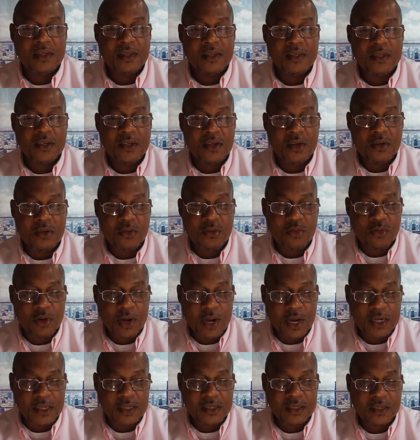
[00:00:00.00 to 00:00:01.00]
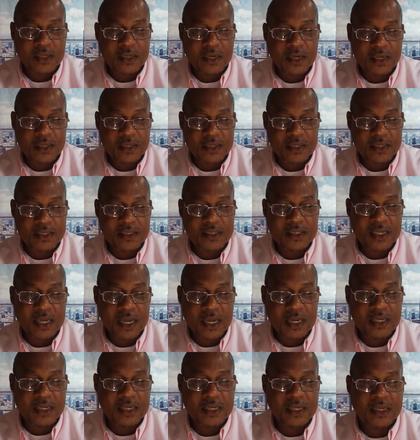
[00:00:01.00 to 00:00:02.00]
the correct
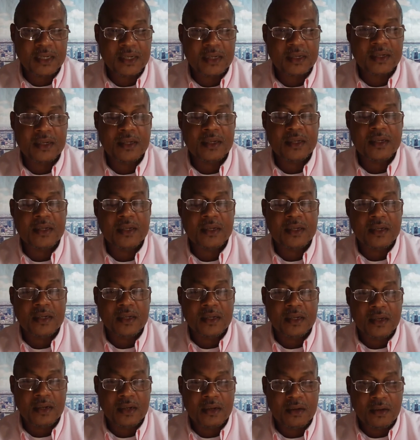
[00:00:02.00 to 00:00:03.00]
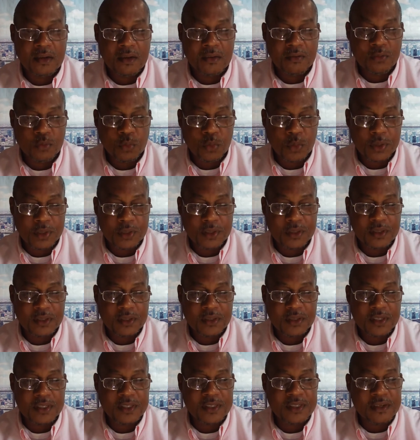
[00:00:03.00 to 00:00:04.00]
understanding of what
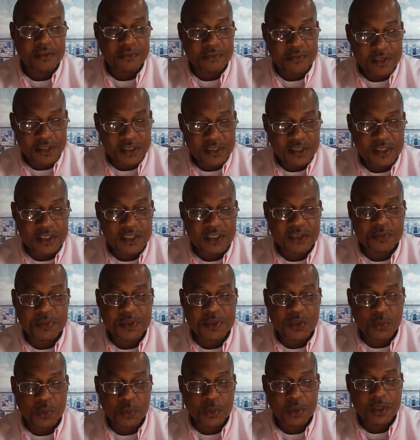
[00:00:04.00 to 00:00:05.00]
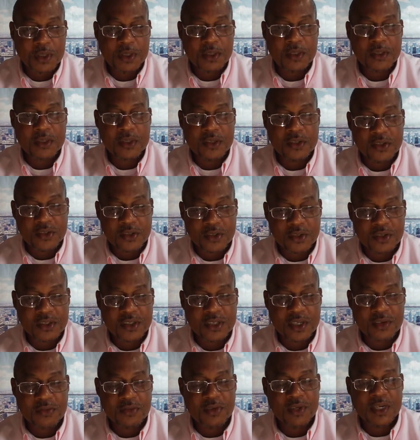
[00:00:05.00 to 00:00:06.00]
the difference is between the church
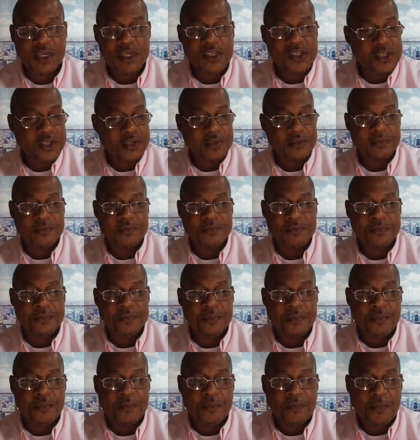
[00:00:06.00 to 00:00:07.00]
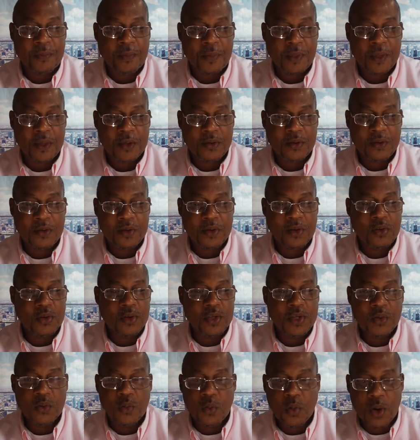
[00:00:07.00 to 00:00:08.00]
and religion. You know,
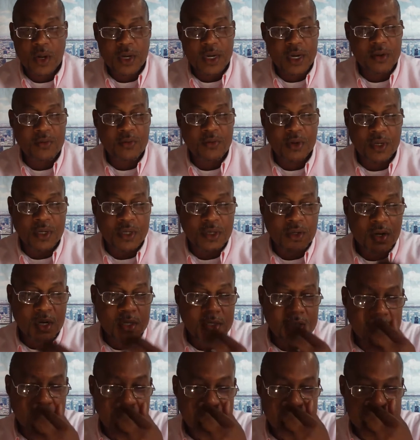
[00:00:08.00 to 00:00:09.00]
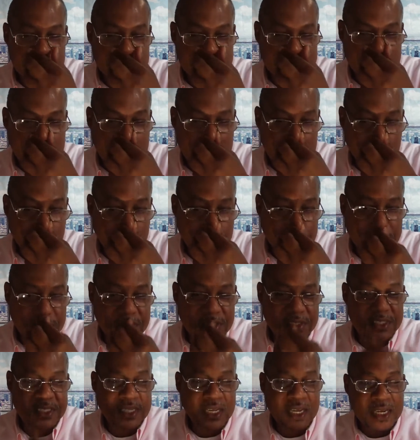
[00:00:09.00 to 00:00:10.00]
only one I really got to understand what
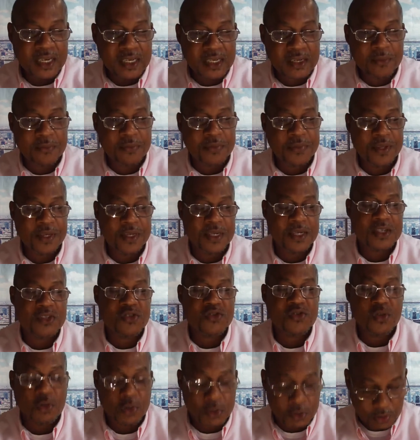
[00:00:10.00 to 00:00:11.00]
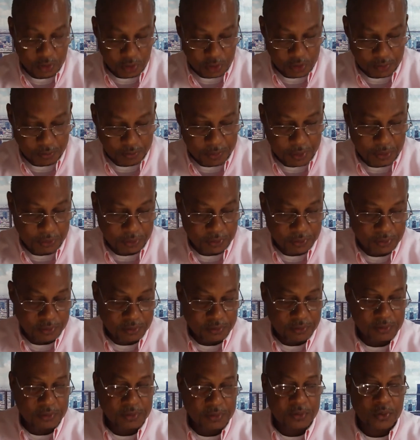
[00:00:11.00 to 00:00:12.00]
this kingdom thing is truly all about
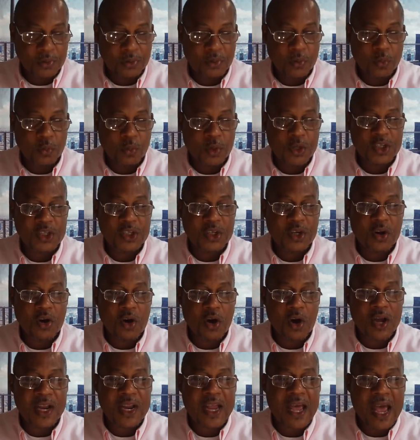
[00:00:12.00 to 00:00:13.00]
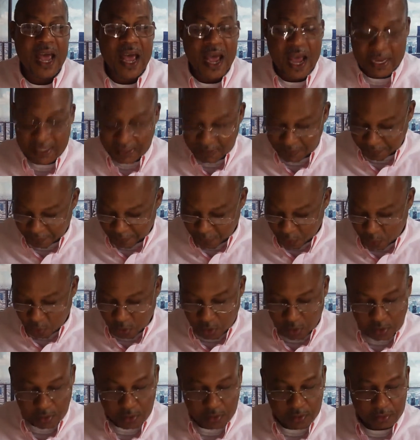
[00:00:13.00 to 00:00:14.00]
what God asked
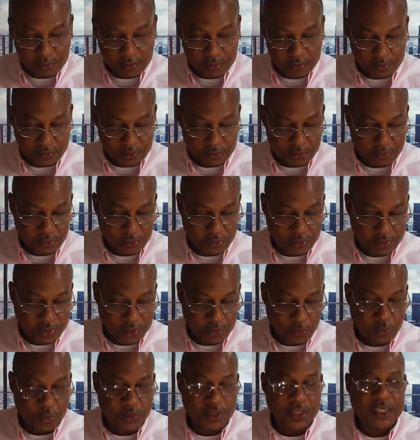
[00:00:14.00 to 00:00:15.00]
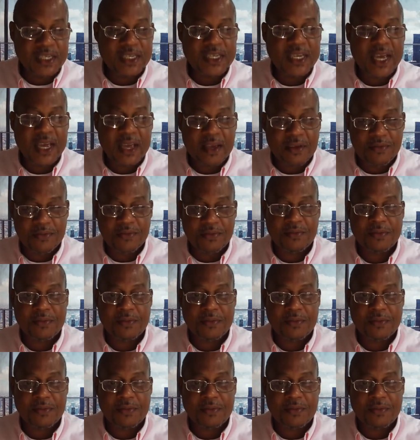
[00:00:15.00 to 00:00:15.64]
for, okay, what he gave,